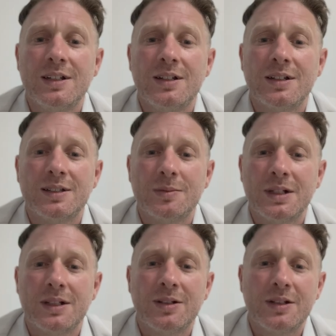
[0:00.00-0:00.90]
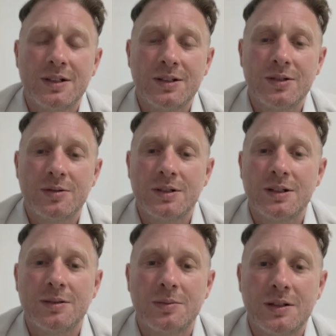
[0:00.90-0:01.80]
I said, mate, I need a new
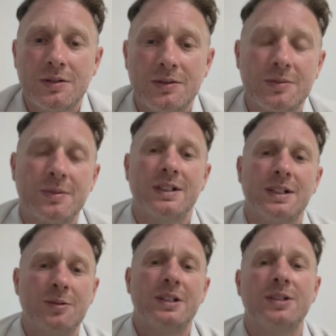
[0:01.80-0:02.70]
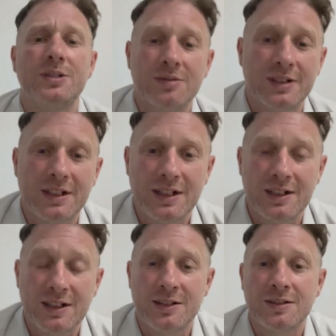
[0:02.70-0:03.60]
muffler for my car. What are you doing? Get
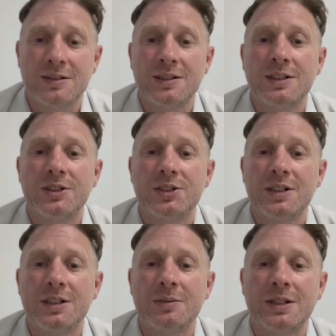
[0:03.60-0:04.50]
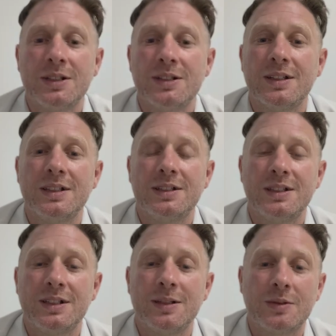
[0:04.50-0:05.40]
out of your chair, mate. You're lazy.
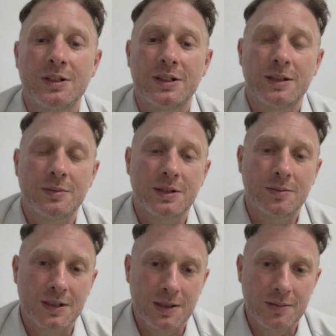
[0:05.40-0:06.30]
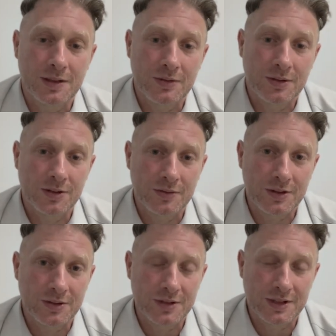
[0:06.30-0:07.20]
Go get me a bloody muffler off a
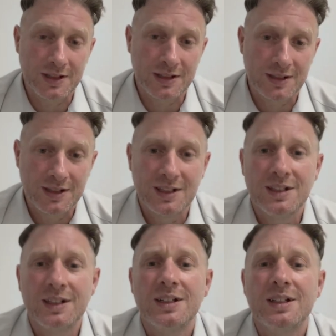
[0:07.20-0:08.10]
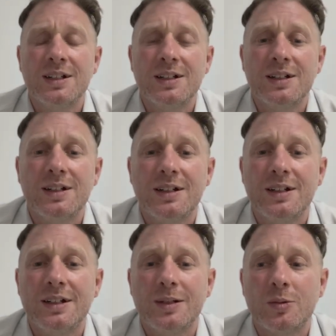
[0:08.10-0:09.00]
used car.
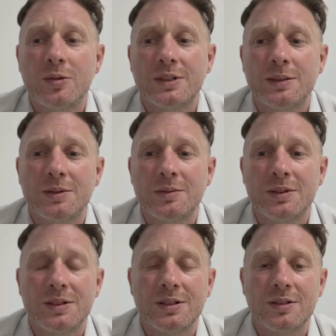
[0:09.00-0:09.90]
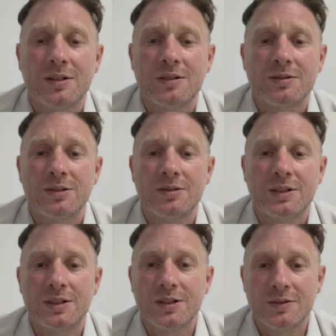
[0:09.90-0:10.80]
And he walked up to me and said, oh, do it
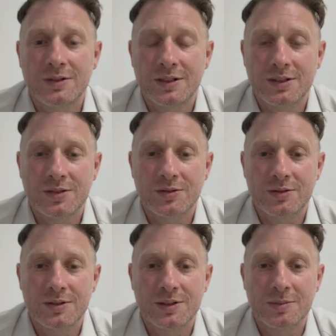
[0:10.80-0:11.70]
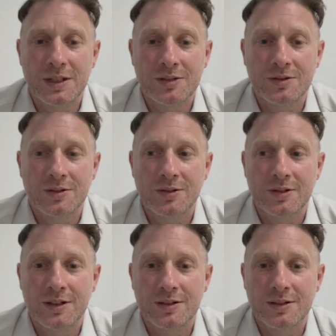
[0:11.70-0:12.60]
yourself. And he just threw the spanner on the
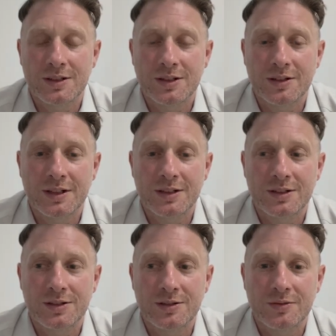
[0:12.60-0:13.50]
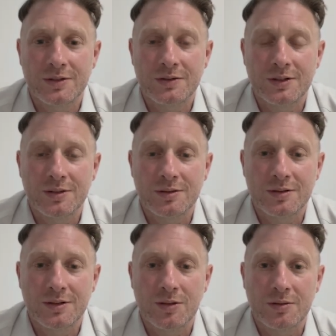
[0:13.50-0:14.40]
ground and said, go get it yourself. Even
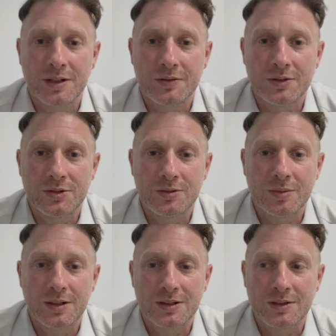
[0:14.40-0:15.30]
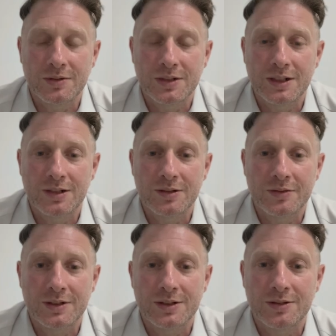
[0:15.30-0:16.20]
I'll give you $2 if you get it off
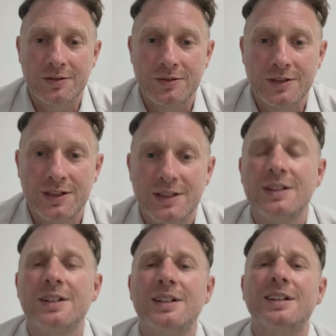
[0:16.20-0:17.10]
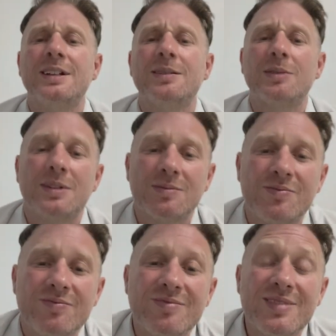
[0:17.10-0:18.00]
yourself. I'm like,
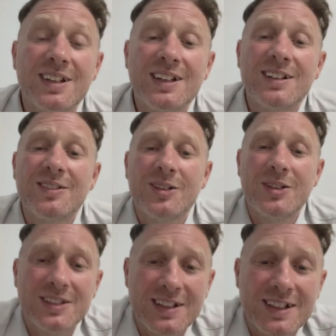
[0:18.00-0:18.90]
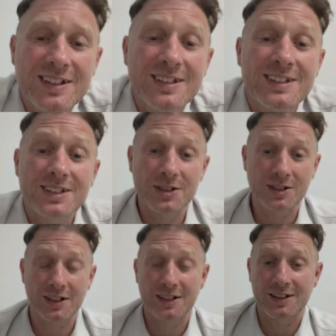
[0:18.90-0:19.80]
what the hell is this
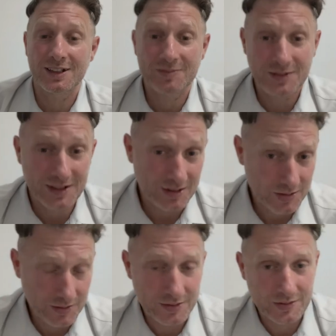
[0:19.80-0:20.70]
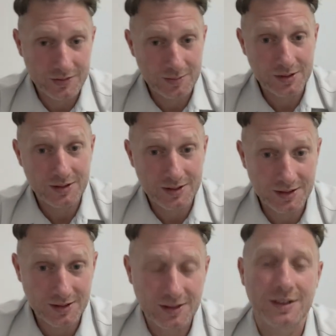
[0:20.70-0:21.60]
guy? Like, he looks very familiar.
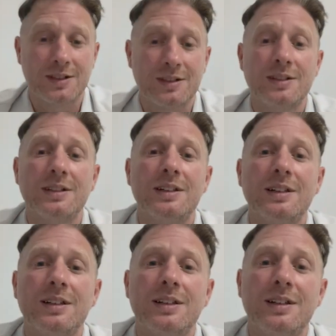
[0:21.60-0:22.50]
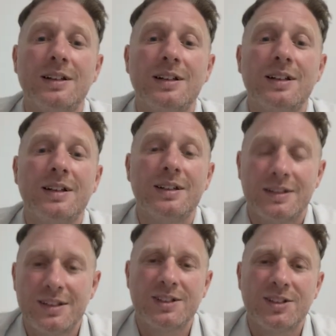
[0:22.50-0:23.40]
Like, I said,
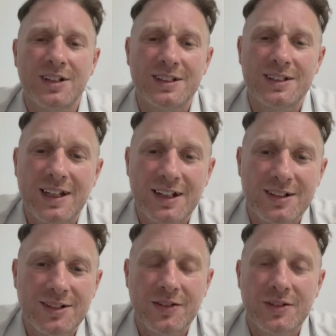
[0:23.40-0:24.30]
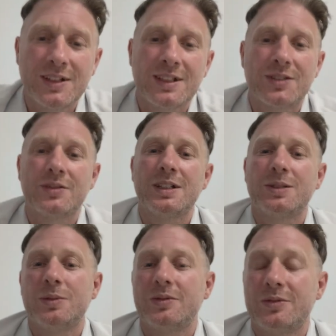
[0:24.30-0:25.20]
this guy's an actor. I've seen his face
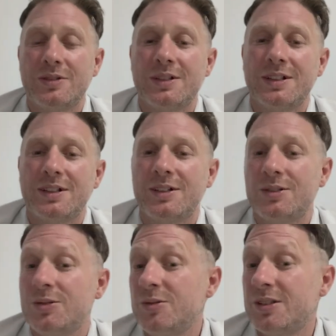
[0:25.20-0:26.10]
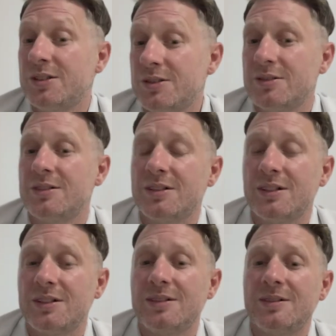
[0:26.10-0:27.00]
before. Like, I know this guy.